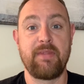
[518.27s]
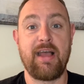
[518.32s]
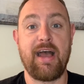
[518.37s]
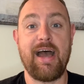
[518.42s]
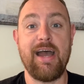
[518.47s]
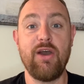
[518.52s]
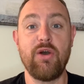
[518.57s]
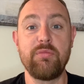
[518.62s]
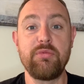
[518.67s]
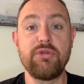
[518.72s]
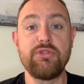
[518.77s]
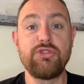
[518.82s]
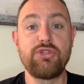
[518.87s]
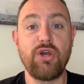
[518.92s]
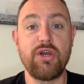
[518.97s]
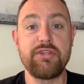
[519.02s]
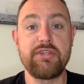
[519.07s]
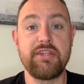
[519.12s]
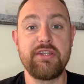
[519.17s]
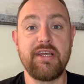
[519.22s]
I hope you
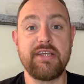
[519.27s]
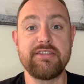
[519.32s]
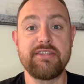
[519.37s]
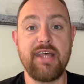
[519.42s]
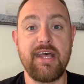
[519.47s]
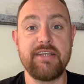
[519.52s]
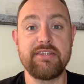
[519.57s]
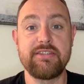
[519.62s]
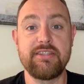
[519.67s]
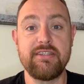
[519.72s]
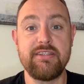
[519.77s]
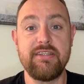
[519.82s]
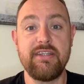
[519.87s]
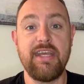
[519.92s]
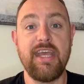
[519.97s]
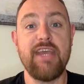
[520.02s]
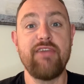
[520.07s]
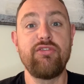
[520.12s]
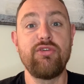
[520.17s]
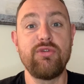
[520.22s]
enjoyed today's lesson.
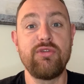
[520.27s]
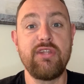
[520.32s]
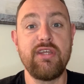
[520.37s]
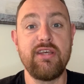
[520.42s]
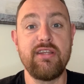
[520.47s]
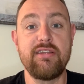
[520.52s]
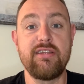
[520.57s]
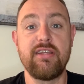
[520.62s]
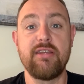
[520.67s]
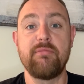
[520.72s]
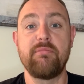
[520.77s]
If you did,